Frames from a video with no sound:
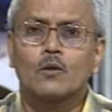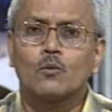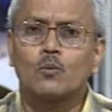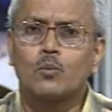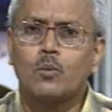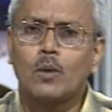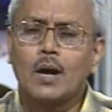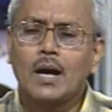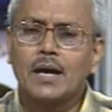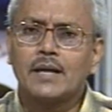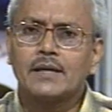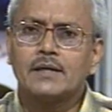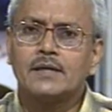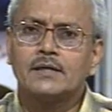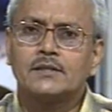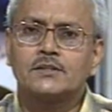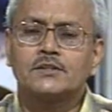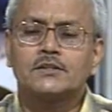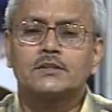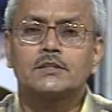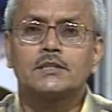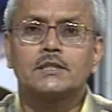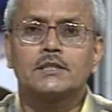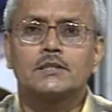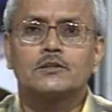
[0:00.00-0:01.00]
Why
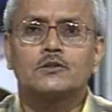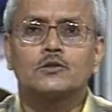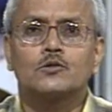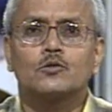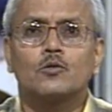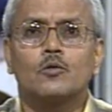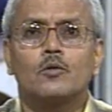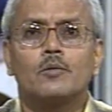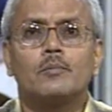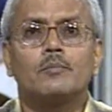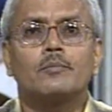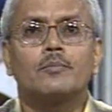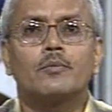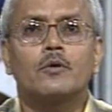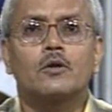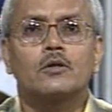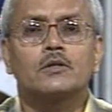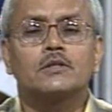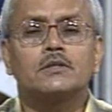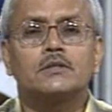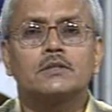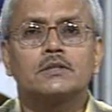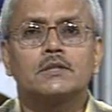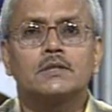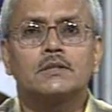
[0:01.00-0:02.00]
history is so
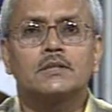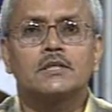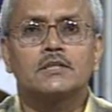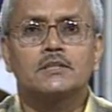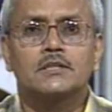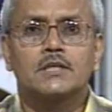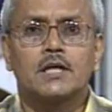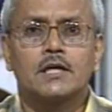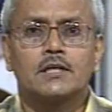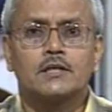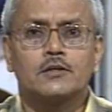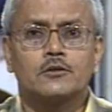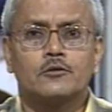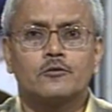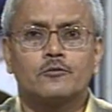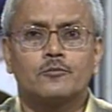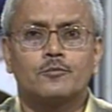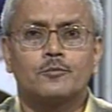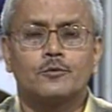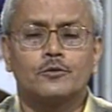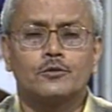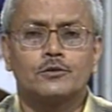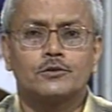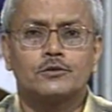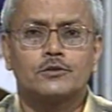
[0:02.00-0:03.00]
important in the study
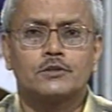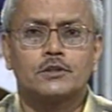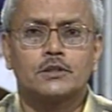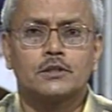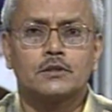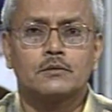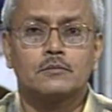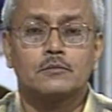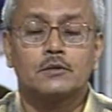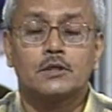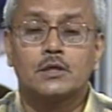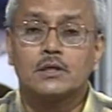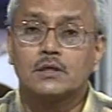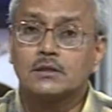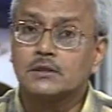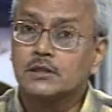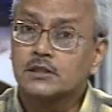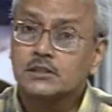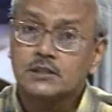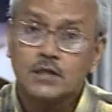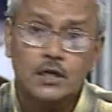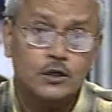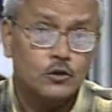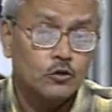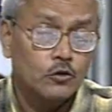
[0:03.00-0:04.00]
of poetry, in
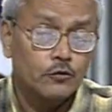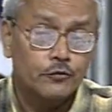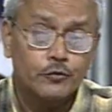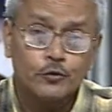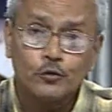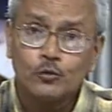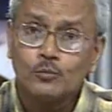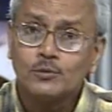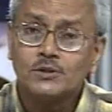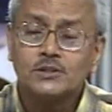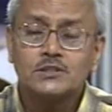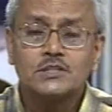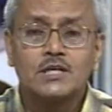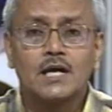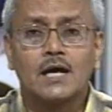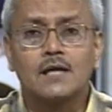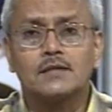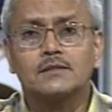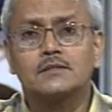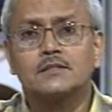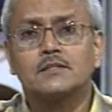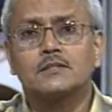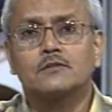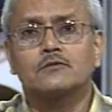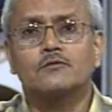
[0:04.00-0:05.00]
the study of human
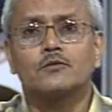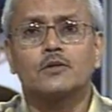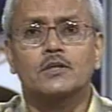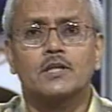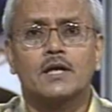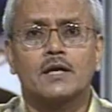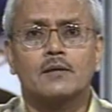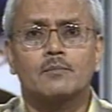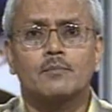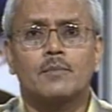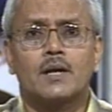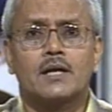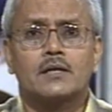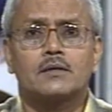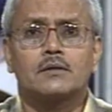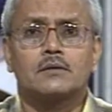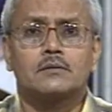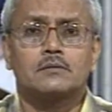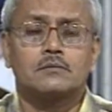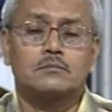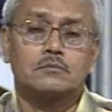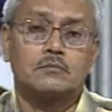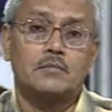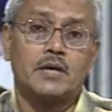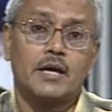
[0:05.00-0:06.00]
sciences for that
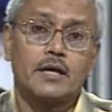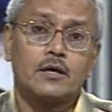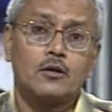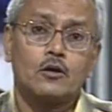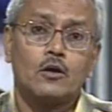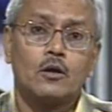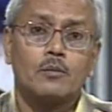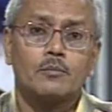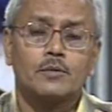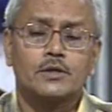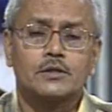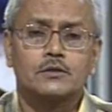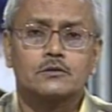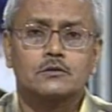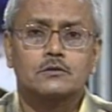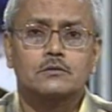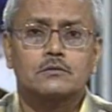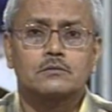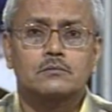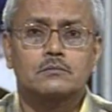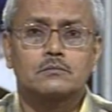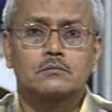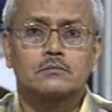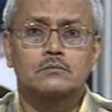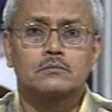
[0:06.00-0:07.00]
matter, economics,
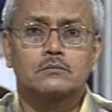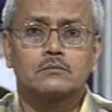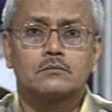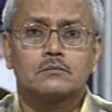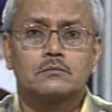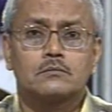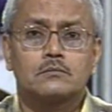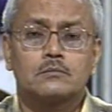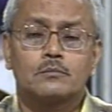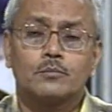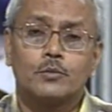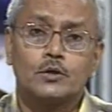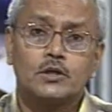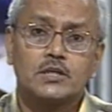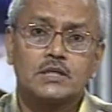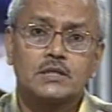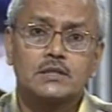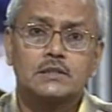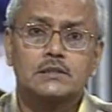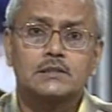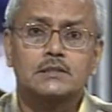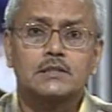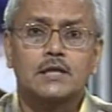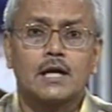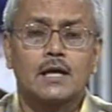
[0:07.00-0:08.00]

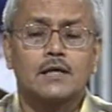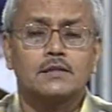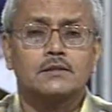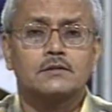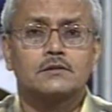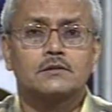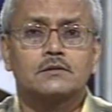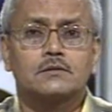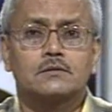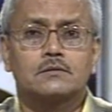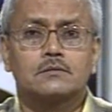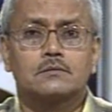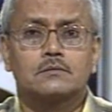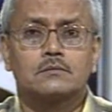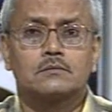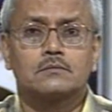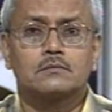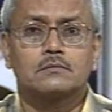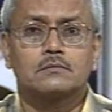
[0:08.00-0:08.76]
political science,